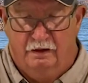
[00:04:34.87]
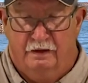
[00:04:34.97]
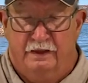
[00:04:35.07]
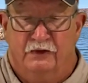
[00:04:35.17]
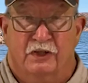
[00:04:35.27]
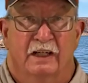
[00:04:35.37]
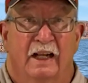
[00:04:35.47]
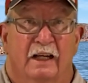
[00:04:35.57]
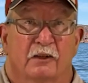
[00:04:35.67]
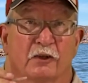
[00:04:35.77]
These
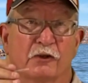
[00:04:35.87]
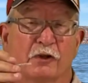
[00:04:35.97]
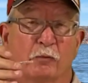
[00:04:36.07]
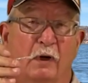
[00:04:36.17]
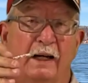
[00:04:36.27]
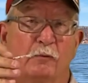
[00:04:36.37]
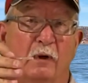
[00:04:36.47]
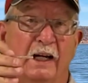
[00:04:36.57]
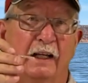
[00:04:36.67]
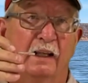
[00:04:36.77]
connectors, the red
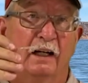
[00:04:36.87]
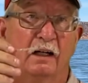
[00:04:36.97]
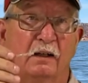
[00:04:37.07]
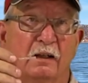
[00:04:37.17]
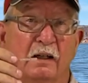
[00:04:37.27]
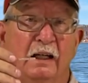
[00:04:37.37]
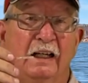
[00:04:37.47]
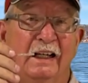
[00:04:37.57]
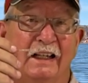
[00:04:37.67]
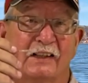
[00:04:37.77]
ring there
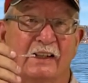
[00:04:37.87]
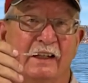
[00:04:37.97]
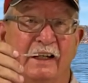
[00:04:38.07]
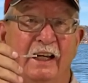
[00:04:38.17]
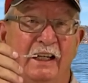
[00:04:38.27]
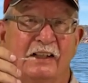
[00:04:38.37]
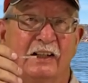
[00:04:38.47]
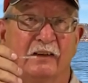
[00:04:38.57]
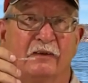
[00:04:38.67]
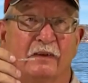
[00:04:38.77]
is an
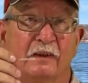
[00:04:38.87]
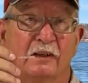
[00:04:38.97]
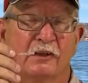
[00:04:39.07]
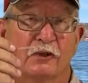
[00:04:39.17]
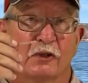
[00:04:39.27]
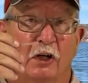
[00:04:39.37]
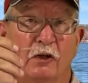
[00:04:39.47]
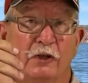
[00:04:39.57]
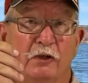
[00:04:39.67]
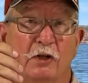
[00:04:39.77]
adhesive, so
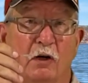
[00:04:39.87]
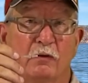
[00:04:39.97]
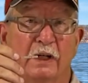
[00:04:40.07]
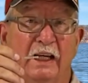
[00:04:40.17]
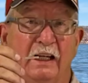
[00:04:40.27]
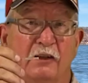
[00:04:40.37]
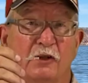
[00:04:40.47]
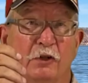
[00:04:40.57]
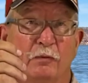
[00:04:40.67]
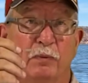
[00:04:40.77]
you don't need
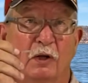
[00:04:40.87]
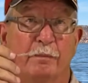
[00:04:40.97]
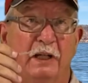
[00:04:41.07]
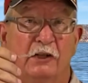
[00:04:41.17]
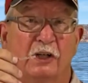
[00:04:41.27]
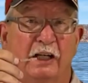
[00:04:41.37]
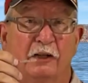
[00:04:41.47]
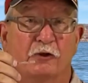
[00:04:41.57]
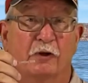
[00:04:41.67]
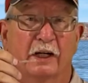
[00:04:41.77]
to put a piece of
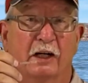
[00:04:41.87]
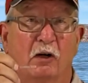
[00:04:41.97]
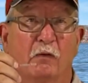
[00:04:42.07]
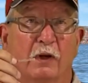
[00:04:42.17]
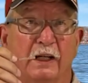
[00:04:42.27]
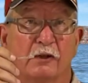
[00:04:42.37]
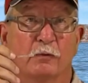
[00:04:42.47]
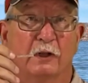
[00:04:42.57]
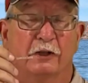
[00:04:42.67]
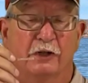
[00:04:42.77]
heat shrink over these
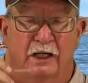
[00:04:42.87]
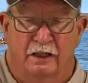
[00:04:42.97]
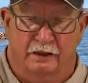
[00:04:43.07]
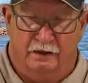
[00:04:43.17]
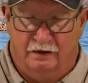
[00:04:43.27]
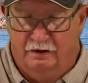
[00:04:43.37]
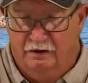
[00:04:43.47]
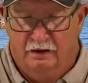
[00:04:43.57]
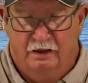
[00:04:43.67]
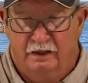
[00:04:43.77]
when you're done.
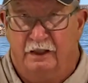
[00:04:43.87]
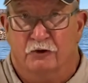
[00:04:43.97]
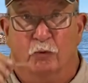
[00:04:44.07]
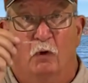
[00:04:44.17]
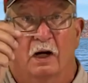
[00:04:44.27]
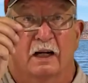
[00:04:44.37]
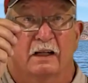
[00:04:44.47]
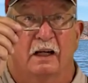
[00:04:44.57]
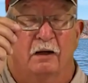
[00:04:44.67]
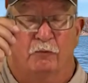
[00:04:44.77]
It's one and
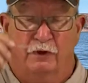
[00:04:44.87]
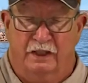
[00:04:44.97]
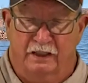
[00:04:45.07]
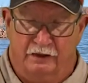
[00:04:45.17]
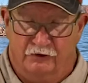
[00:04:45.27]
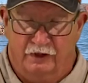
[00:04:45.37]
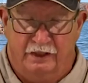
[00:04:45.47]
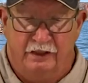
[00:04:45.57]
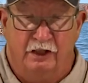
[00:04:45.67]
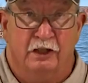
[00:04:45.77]
done with these.
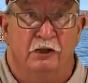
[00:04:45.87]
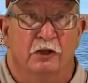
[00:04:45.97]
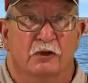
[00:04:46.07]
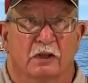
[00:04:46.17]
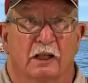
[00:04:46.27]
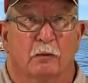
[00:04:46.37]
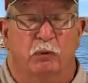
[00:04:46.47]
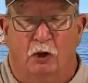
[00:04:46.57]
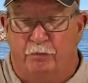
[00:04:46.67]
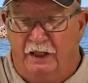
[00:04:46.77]
And you can use a little
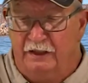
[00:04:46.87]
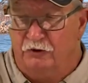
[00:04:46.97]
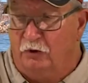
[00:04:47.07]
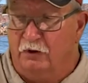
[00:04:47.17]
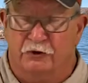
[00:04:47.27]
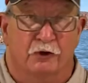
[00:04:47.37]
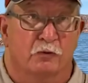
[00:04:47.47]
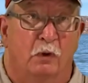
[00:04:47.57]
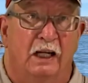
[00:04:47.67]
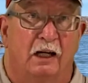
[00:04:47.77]
propane torch as
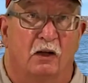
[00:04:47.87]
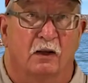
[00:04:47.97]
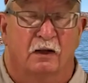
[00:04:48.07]
well.